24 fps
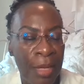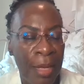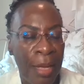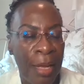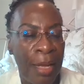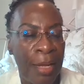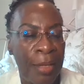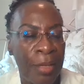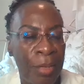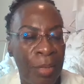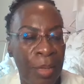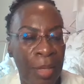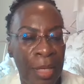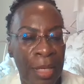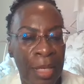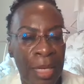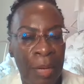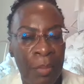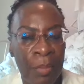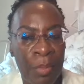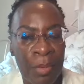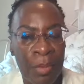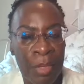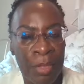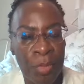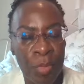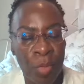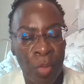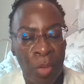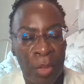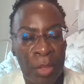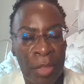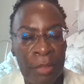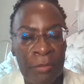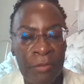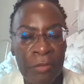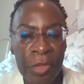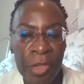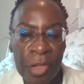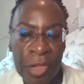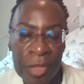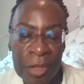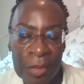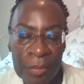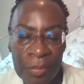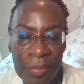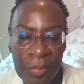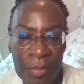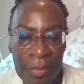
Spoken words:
and you end up with a swollen foot,